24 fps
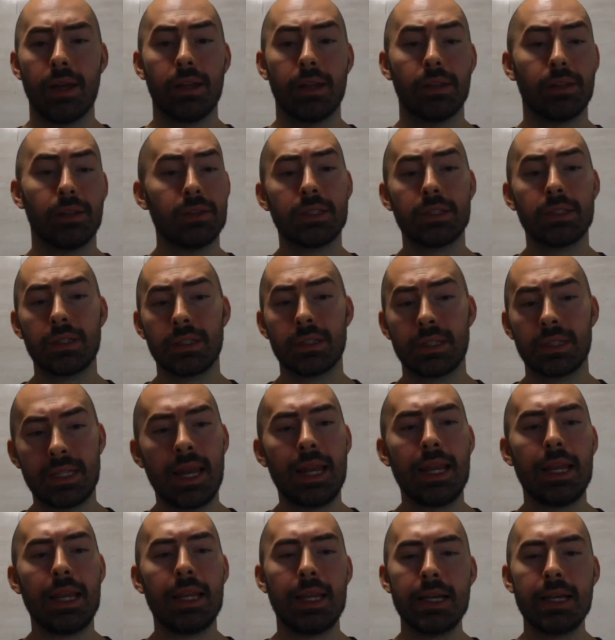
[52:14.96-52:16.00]
there's
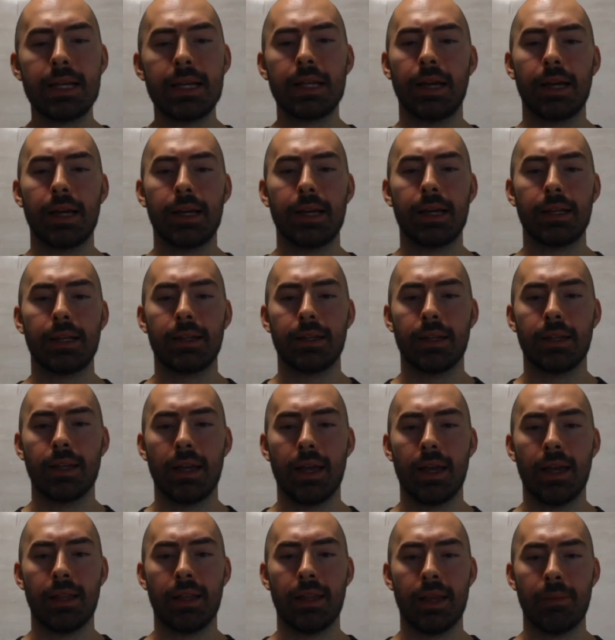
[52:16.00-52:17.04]
steady decline
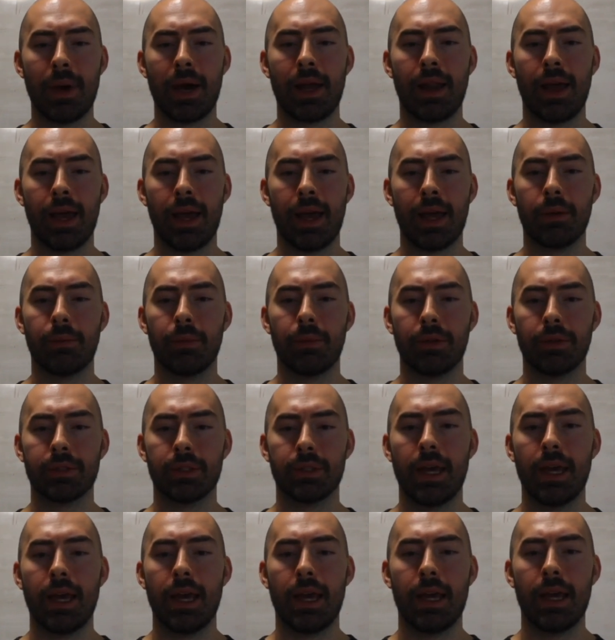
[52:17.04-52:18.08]
in the amount of
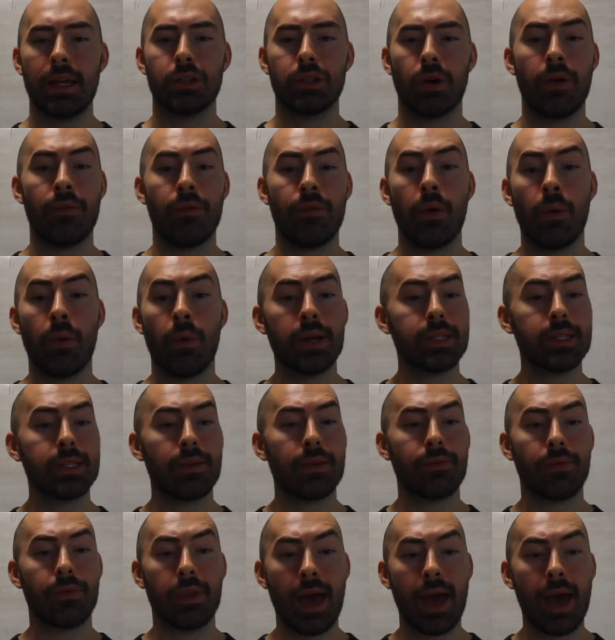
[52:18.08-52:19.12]
animals. And so if it
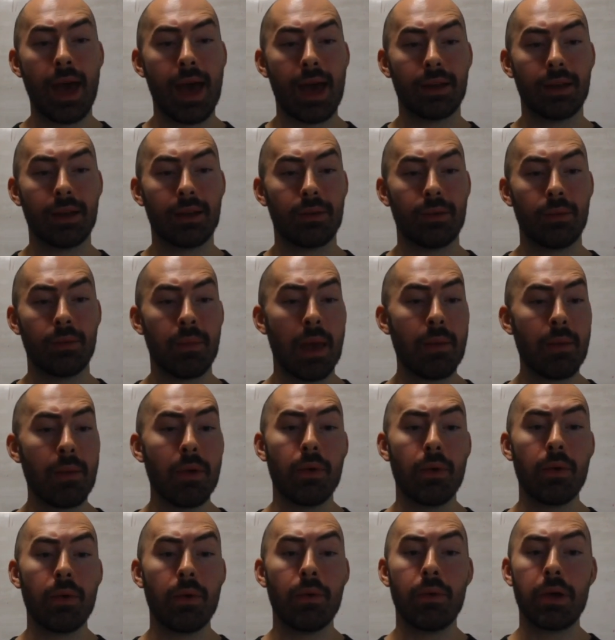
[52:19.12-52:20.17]
wasn't for that, maybe
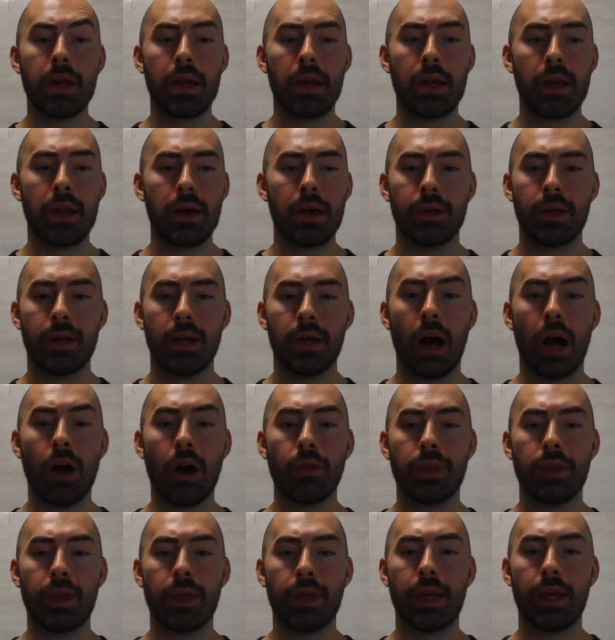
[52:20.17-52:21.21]
we wouldn't know, other
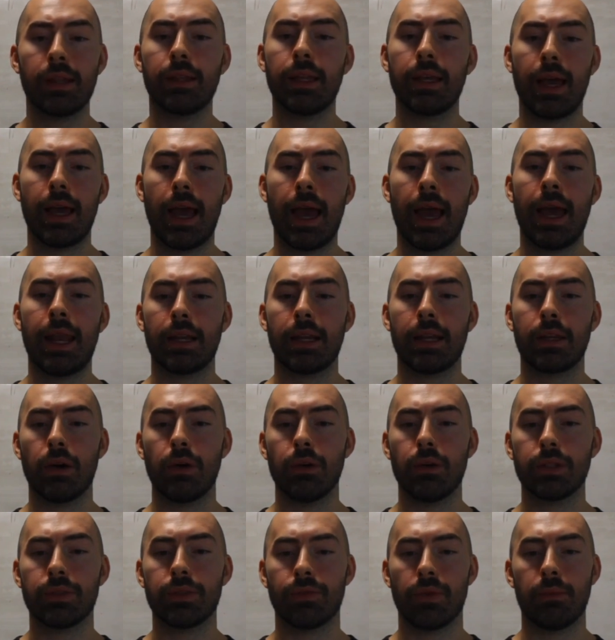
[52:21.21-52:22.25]
than the
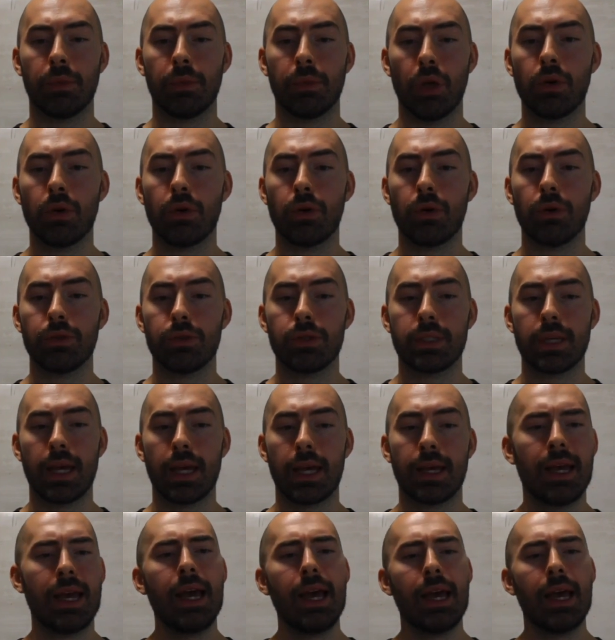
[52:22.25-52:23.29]
anecdotes from locals who
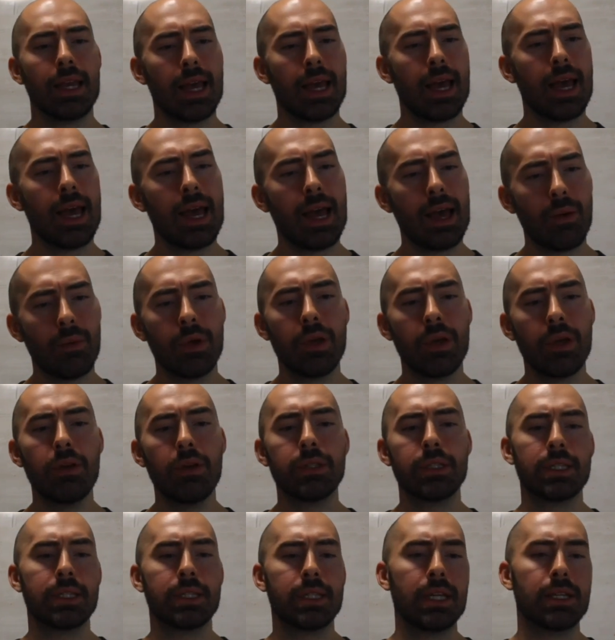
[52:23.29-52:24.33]
say, yeah, we
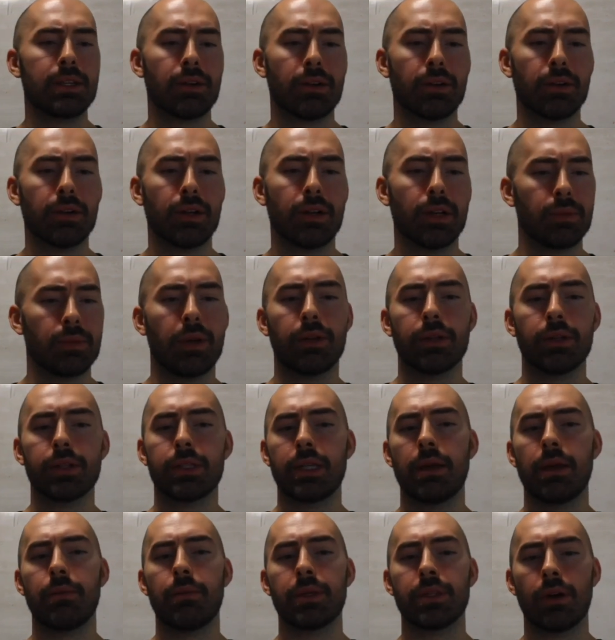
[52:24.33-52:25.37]
used to see turtles, we don't
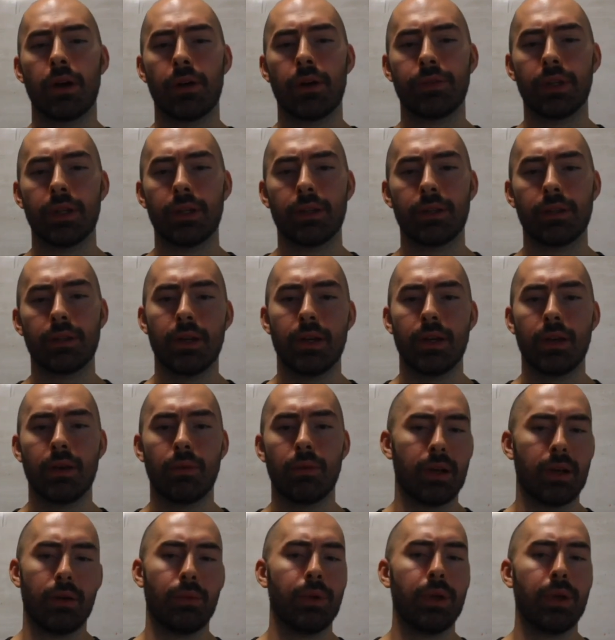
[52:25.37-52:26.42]
see them as often.
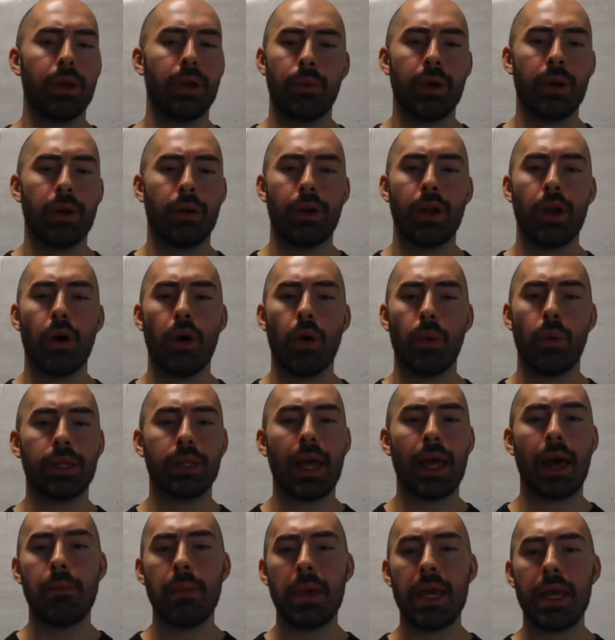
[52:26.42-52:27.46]
Well, we don't know what
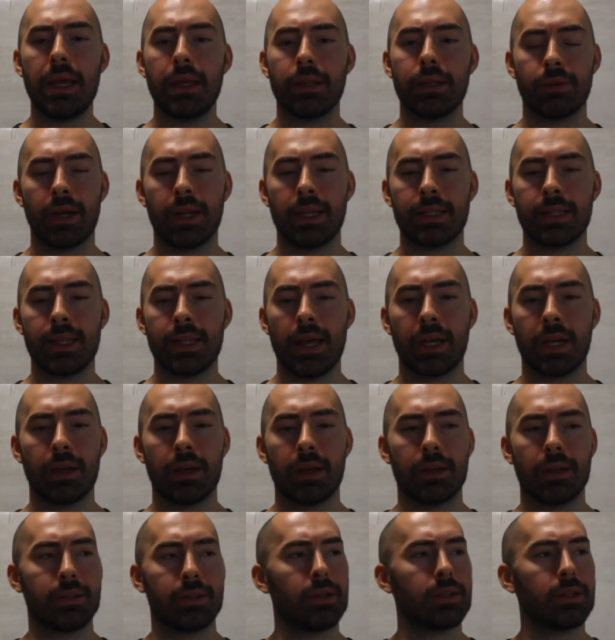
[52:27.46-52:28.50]
that means, right? Is that
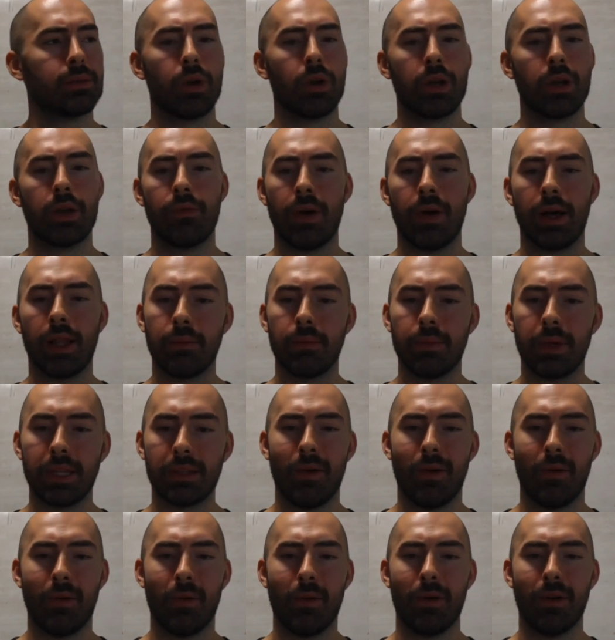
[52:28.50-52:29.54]
because there's more
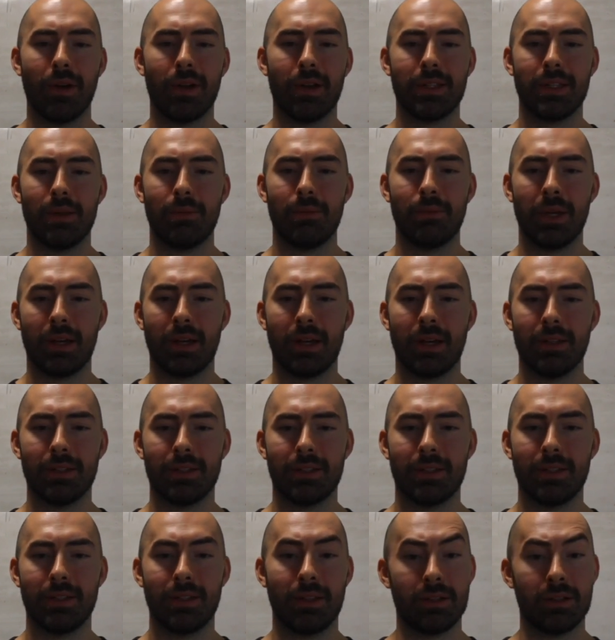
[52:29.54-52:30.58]
development, or is it
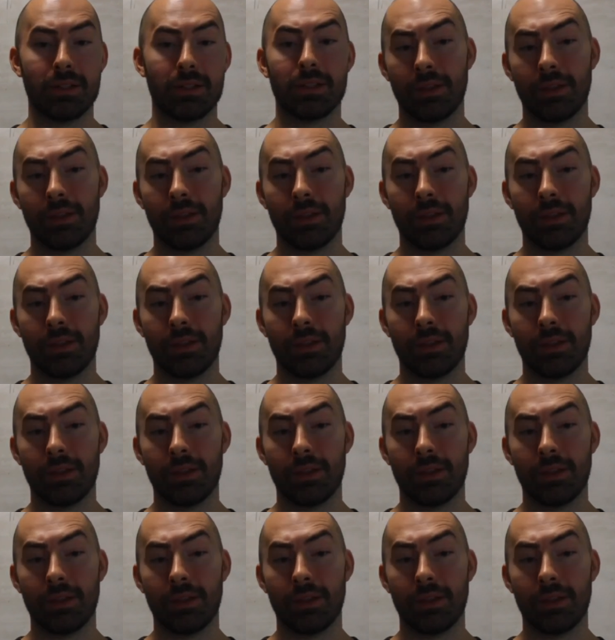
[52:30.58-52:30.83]
because there's